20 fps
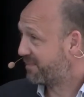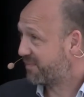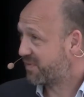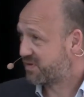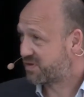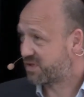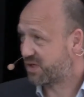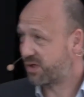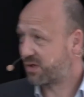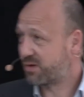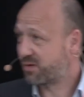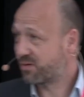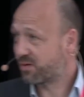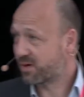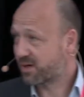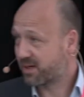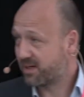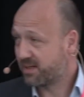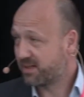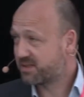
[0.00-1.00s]
So
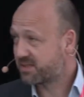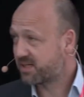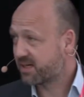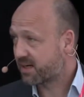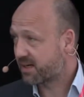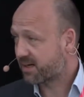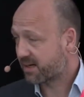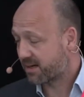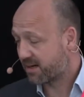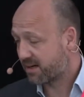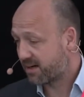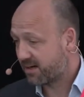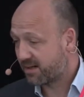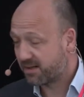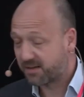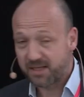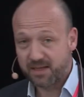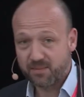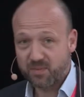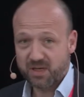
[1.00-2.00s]
clean tech
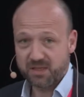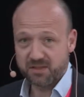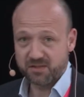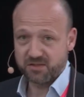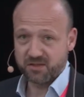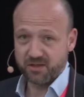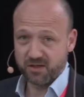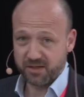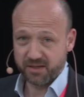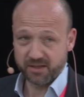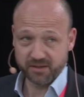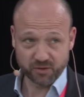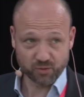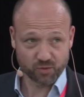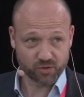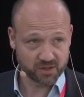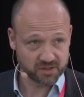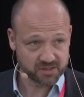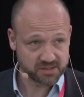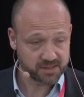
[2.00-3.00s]
in Denmark is not a new
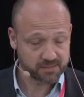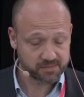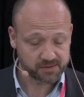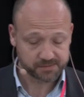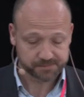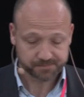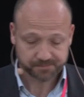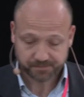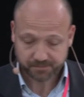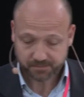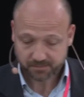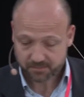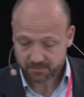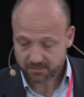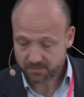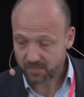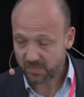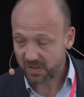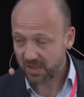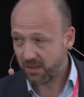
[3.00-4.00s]
concept.
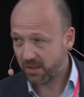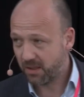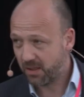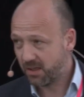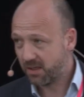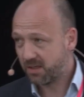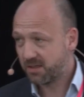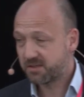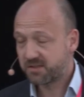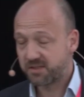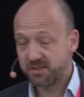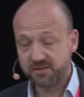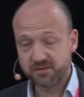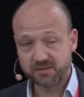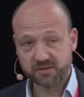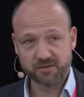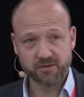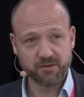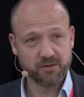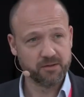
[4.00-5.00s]
Since
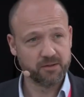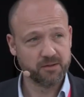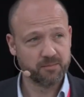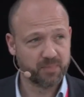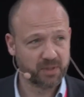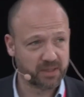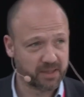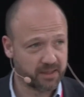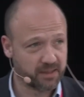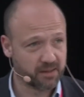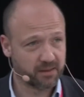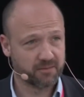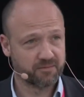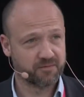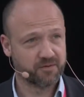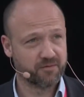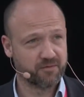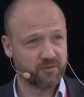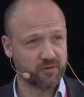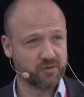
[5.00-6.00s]
the beginning of
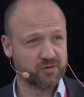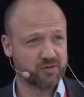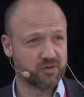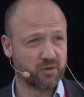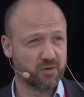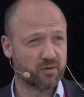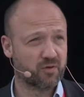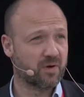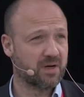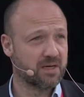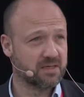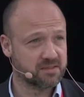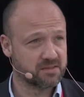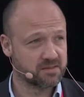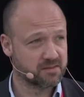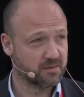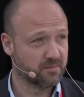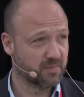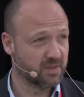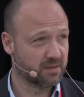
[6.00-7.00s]
the first oil crisis,
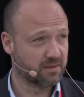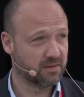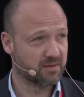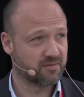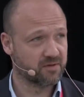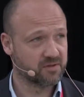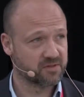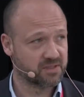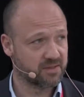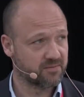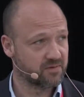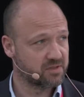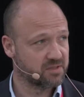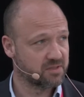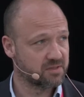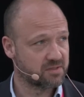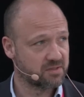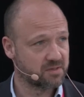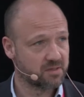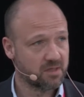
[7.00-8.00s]
the middle of the
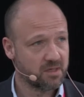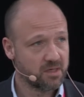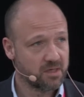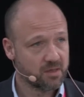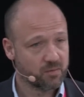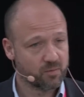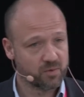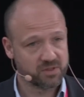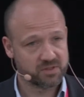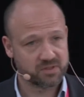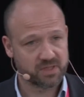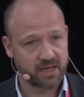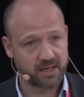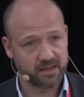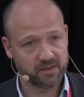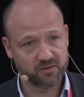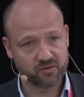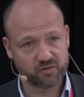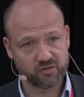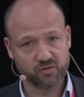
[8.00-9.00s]
70s, we
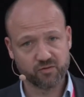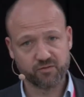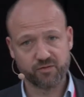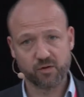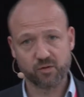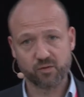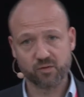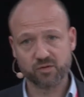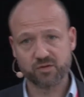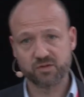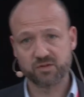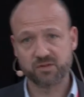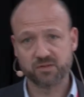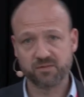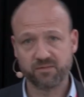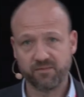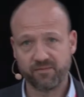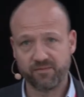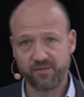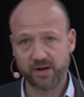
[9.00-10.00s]
started to focus
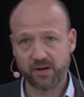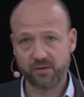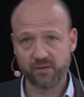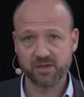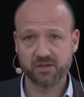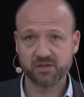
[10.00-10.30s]
very